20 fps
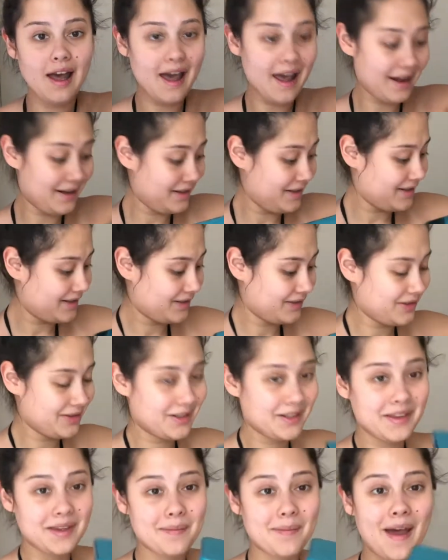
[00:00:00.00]
And
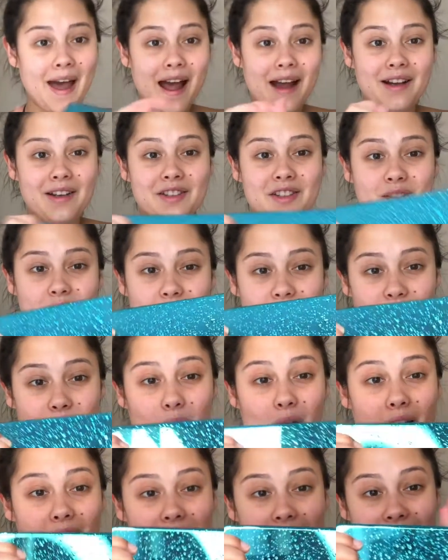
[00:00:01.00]
look at the packaging.
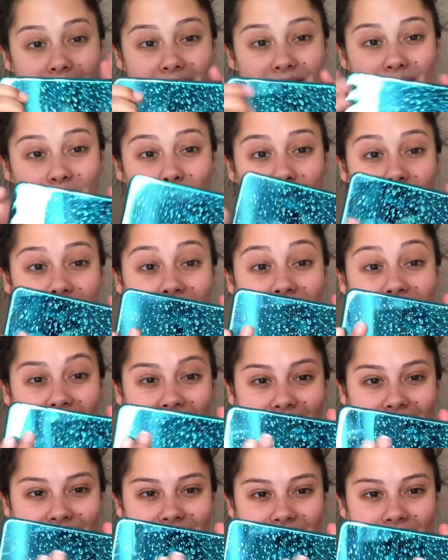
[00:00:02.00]
So I saw the
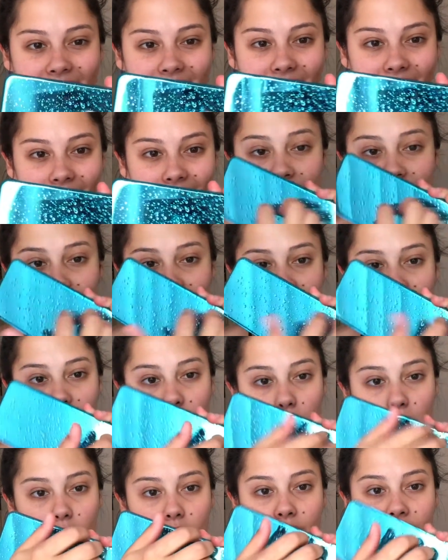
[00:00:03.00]
tester. As you can see,
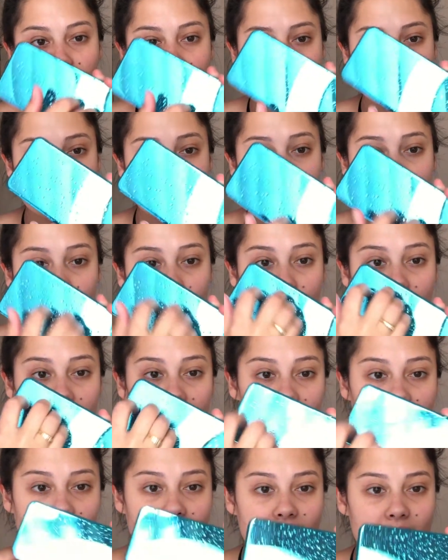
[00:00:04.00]
all of this is
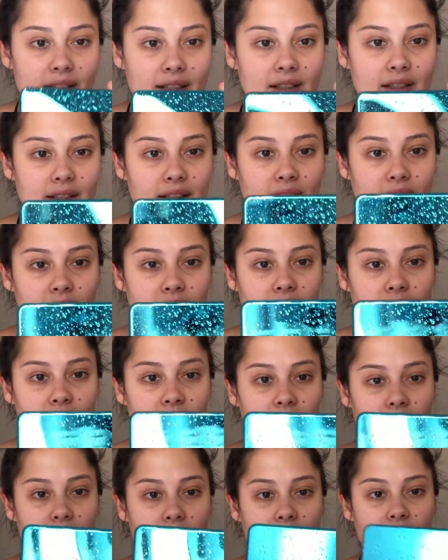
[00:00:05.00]
3D.
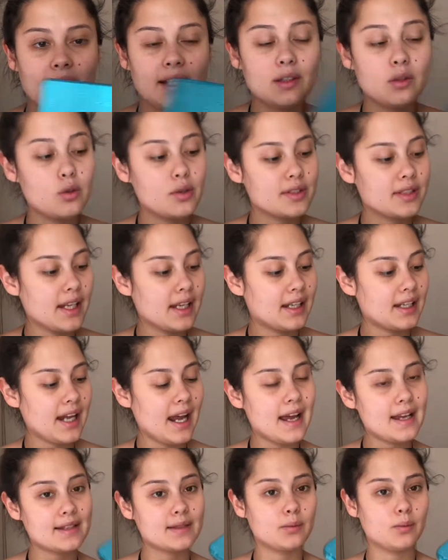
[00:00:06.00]
It looks like it
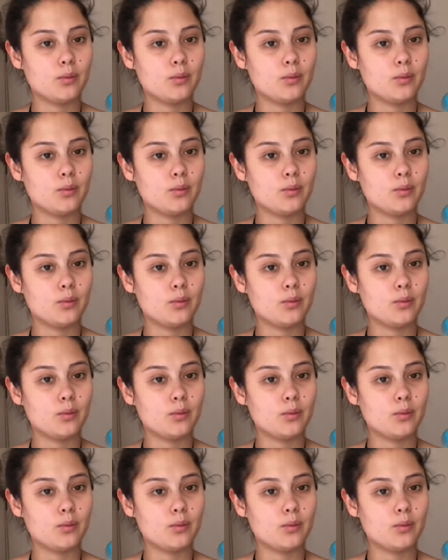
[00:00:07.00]
has